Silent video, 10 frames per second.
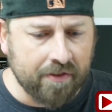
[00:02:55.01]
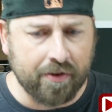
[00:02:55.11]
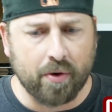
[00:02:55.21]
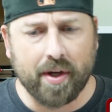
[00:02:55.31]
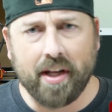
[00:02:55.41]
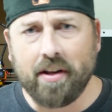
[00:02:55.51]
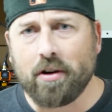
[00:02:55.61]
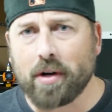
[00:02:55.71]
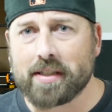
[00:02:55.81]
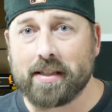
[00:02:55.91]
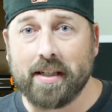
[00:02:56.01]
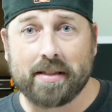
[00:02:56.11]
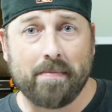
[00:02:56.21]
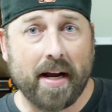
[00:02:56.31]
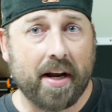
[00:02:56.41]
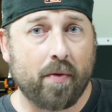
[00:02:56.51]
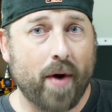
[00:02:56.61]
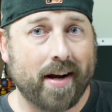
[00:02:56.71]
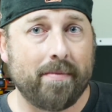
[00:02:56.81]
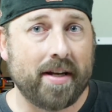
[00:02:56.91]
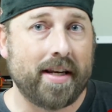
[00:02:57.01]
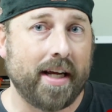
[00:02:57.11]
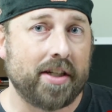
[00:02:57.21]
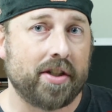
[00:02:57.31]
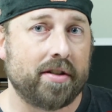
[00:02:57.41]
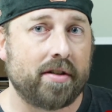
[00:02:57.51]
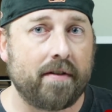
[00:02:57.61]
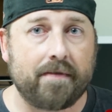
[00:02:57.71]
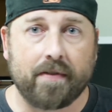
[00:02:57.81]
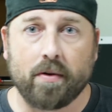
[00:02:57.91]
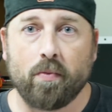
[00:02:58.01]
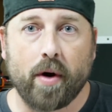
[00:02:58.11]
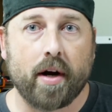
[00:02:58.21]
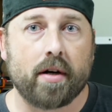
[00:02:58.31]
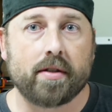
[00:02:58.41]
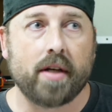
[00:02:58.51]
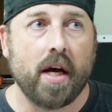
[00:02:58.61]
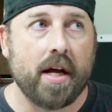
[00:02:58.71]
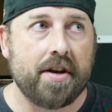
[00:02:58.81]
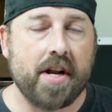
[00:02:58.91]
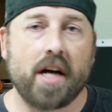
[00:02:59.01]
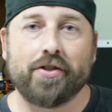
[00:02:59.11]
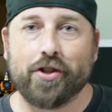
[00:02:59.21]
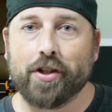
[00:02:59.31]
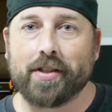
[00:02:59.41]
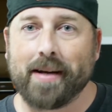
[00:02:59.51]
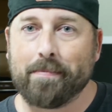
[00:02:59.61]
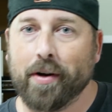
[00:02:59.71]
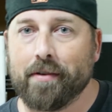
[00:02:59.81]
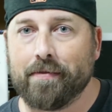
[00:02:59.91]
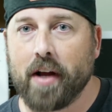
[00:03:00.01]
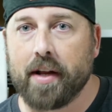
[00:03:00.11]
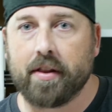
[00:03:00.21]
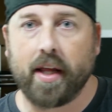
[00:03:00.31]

So HelioRC is making recommendations on firmwares, not just at Butterflight.